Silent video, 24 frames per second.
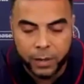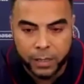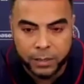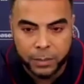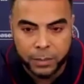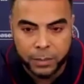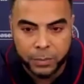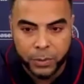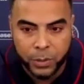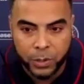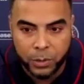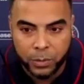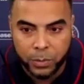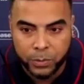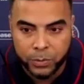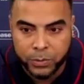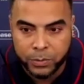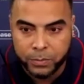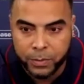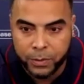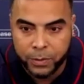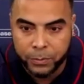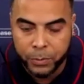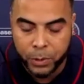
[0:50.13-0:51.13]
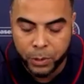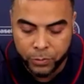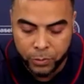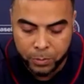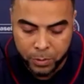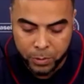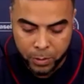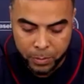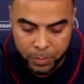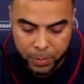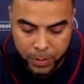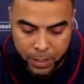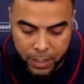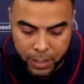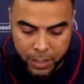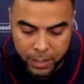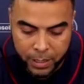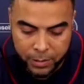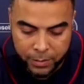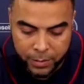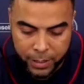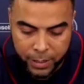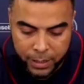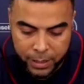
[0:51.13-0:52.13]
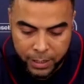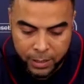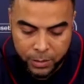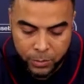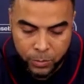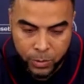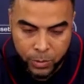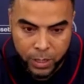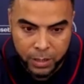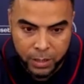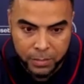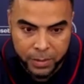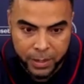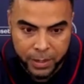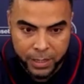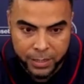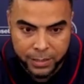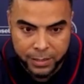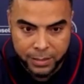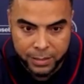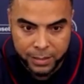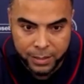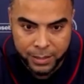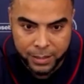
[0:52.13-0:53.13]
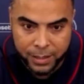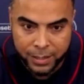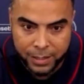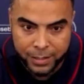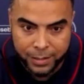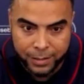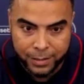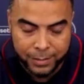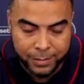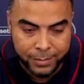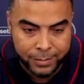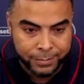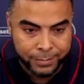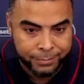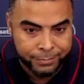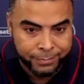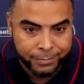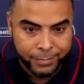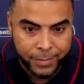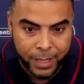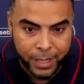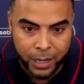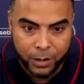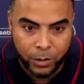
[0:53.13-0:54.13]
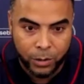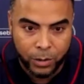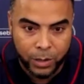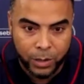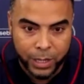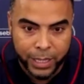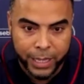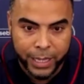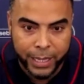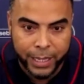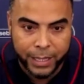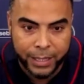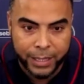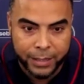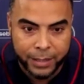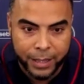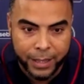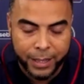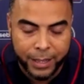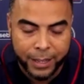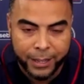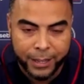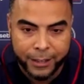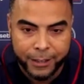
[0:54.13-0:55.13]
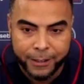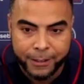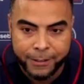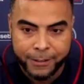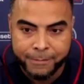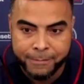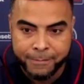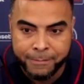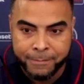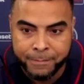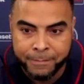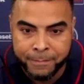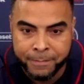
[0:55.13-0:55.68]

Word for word: It's a beautiful, beautiful ballpark, you know. I think one of the best uh, in all Um,